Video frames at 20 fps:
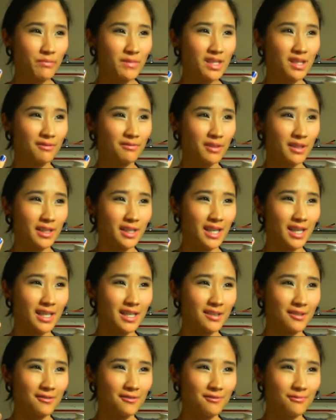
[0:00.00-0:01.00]
different kind
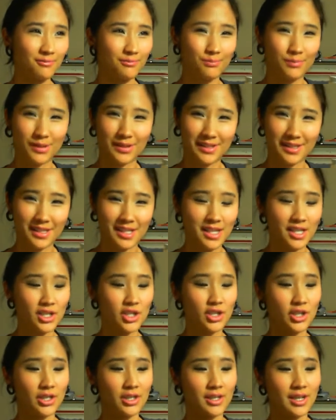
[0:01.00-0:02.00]
of
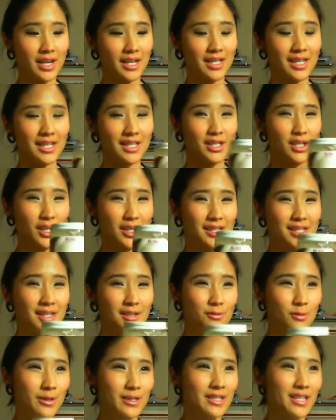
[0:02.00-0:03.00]
procedure, and it
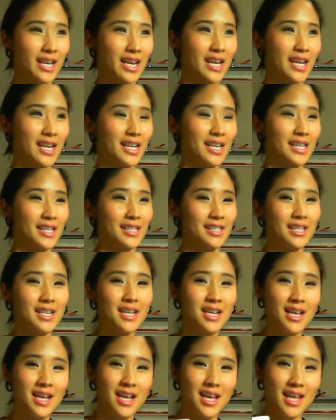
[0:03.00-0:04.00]
doesn't retain
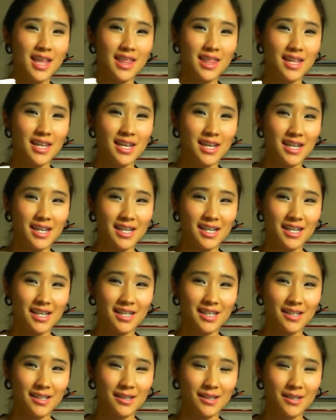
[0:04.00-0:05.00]

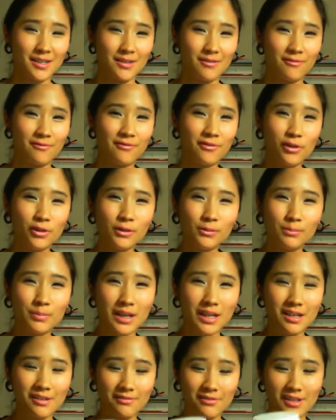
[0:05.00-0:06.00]
the full
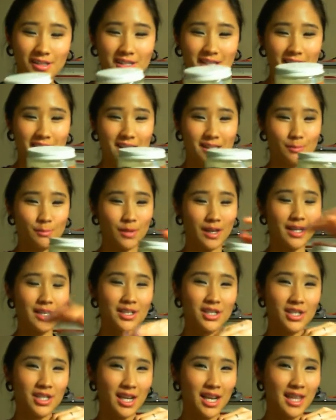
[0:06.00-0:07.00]
benefits as
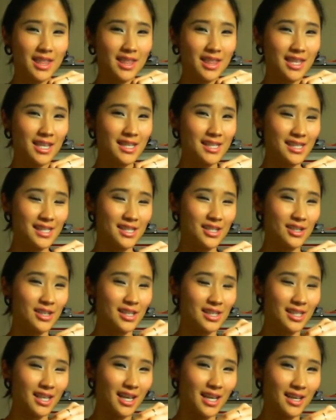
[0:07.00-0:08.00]
much. And this you
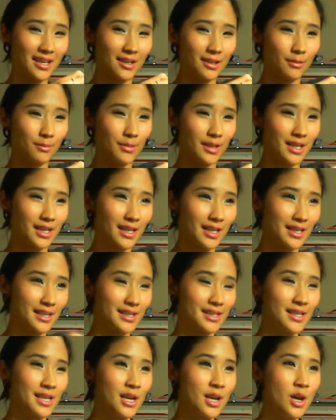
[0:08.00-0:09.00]
can tell
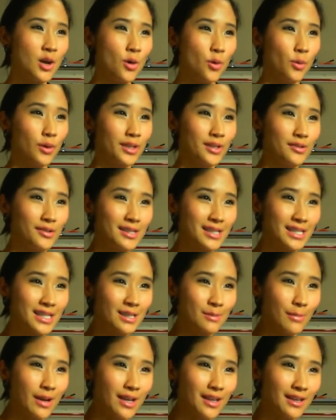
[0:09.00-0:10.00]
because when you
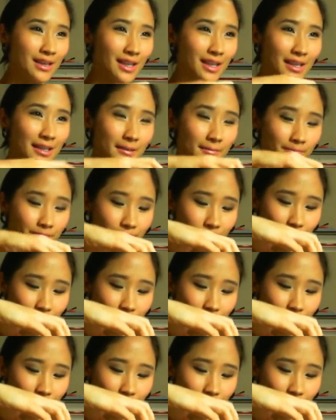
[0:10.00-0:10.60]
smell it,